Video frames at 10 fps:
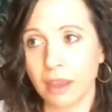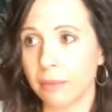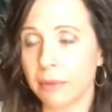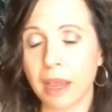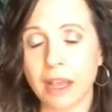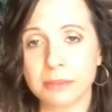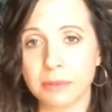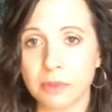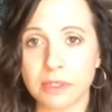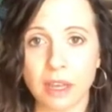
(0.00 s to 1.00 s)
My
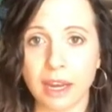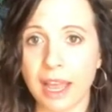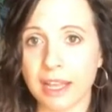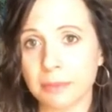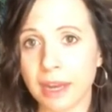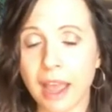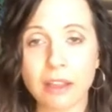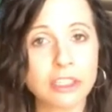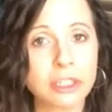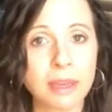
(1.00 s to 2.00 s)
husband was on asthma and
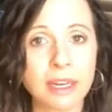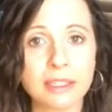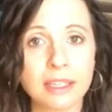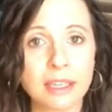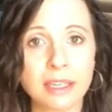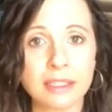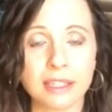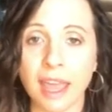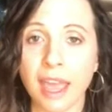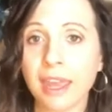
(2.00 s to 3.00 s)
allergy medicines
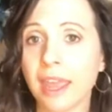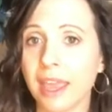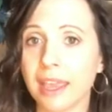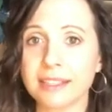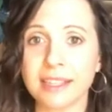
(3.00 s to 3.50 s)
and headaches.